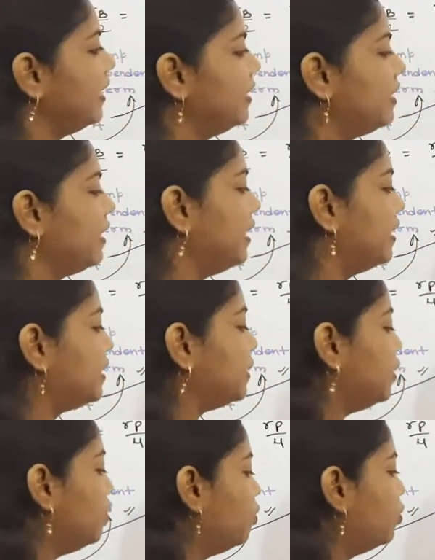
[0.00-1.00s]
It is
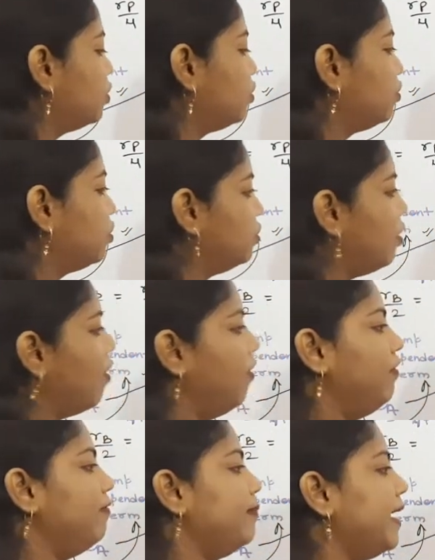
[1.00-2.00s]
used to
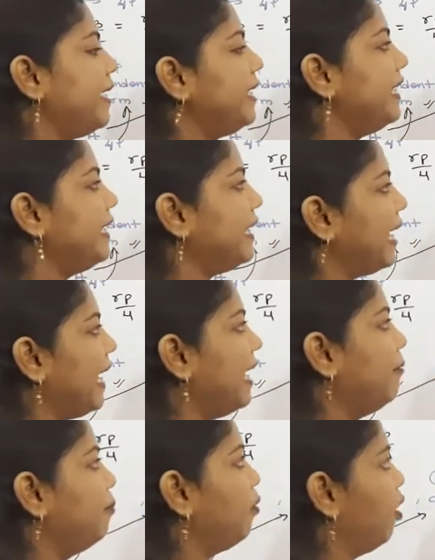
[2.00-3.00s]
solve many
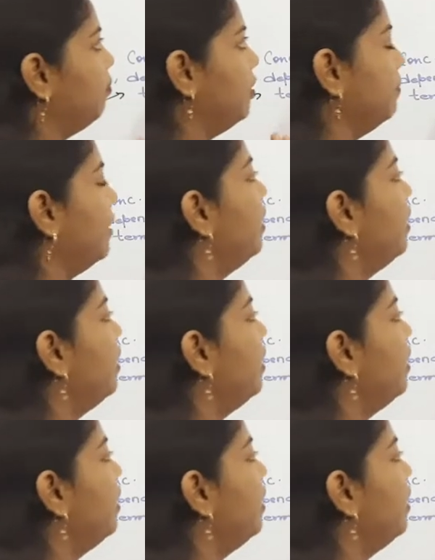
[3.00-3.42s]
gate problem.